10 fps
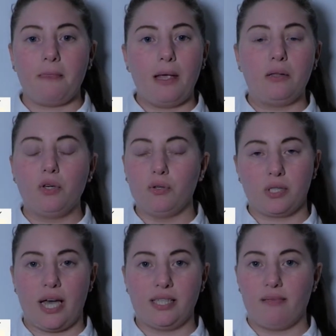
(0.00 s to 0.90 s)

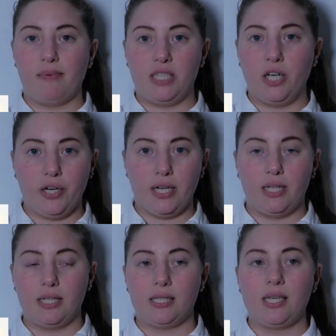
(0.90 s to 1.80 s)
those kinds of
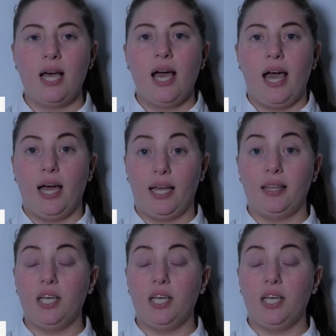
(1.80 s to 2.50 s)
materials, and